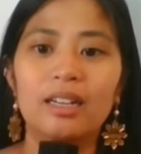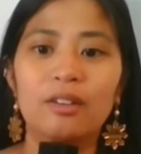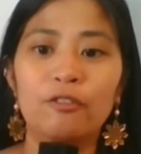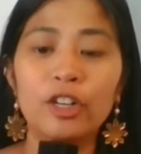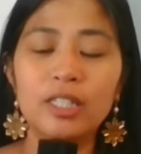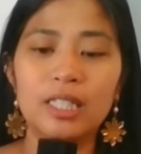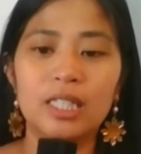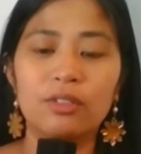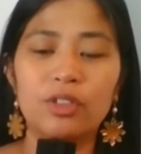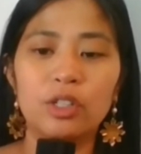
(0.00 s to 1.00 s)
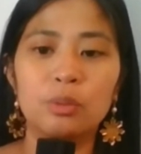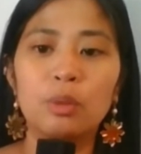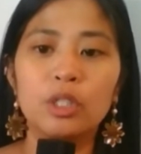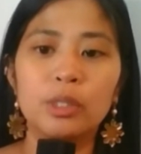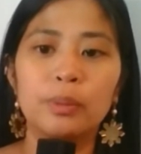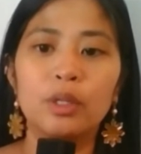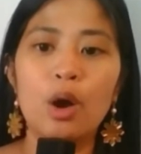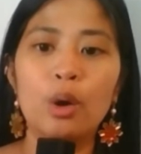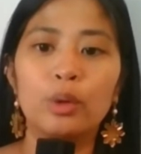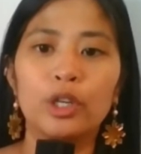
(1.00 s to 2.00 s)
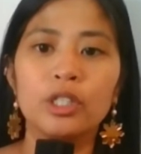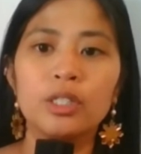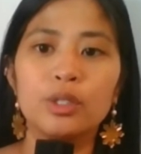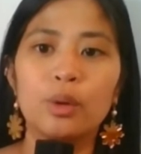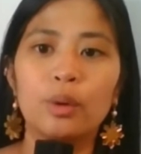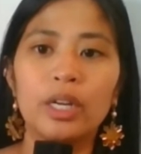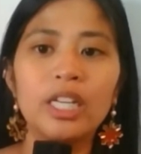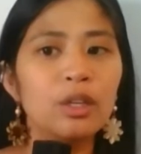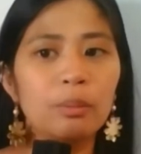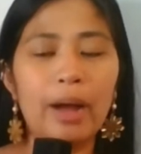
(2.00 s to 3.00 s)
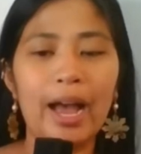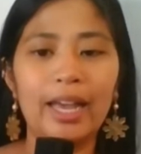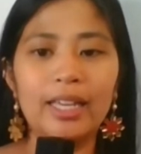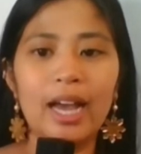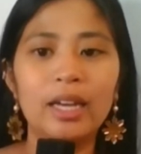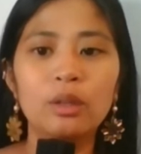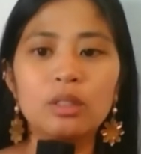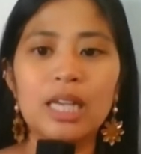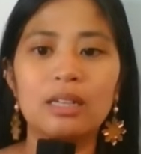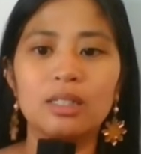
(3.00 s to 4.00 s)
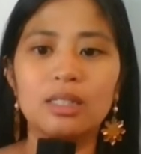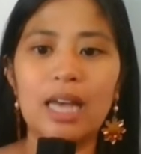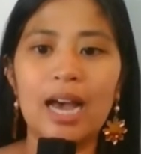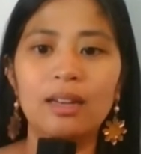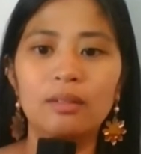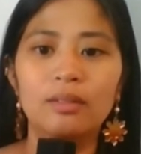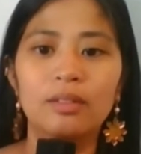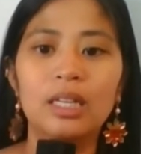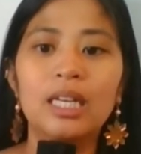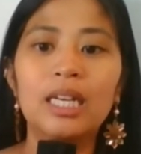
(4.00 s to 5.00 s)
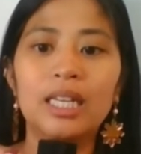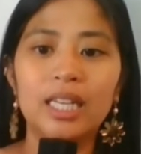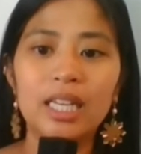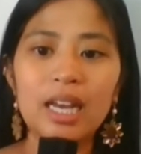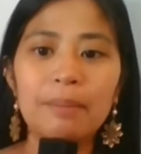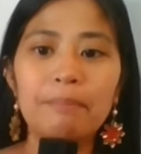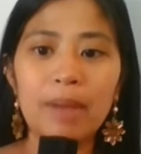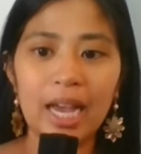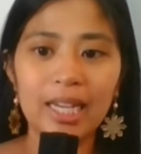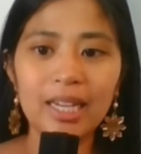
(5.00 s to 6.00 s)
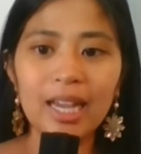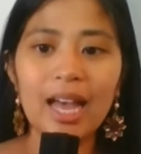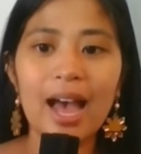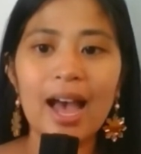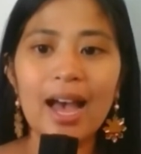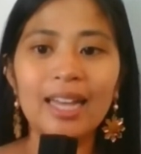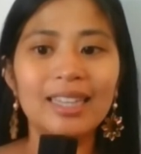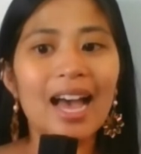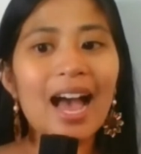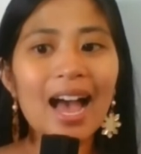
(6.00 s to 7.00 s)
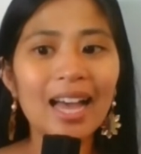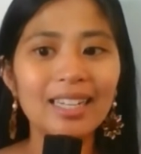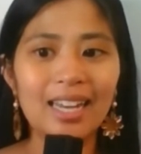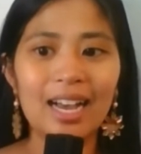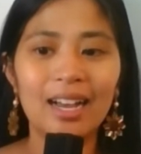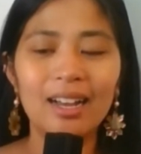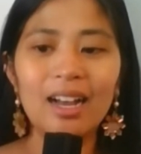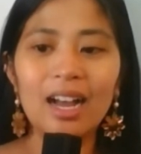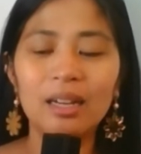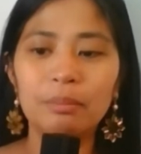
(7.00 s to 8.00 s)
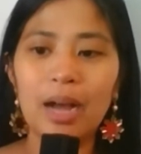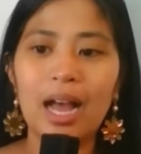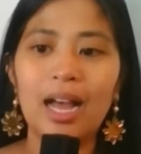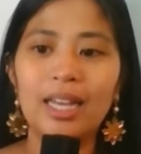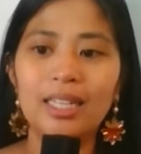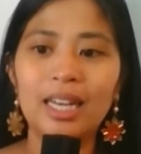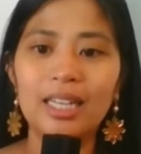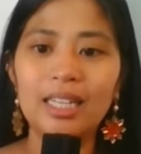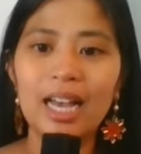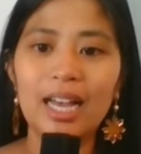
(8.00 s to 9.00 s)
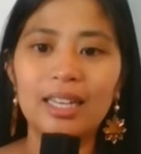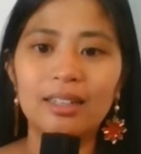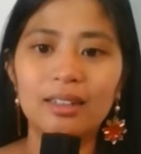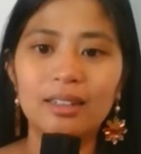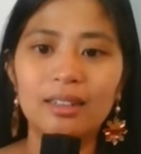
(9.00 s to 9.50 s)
Versus if there's multiple owners, so kaninong bahay yan? Whose house is that? Kina Mike at Ana ang bahay na iyan.